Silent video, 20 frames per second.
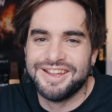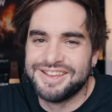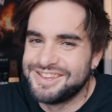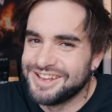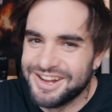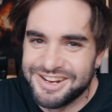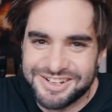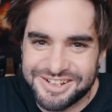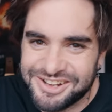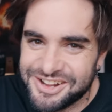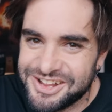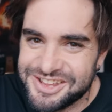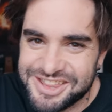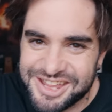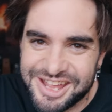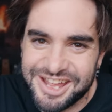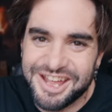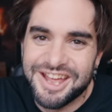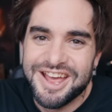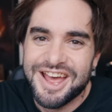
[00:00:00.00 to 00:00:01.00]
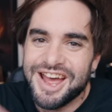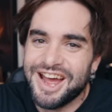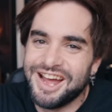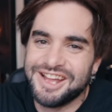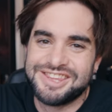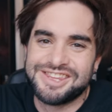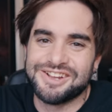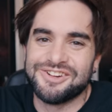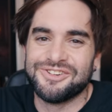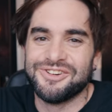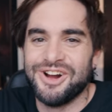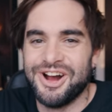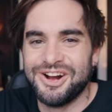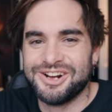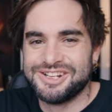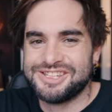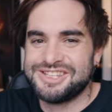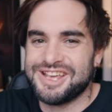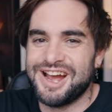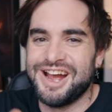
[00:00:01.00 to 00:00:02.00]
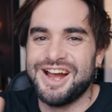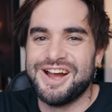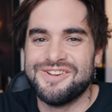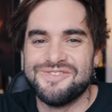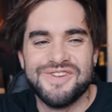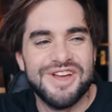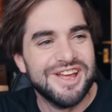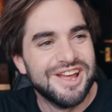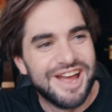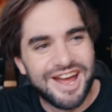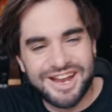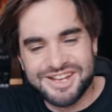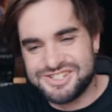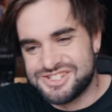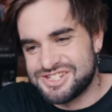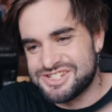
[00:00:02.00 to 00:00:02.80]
then go there at the wrong time. It's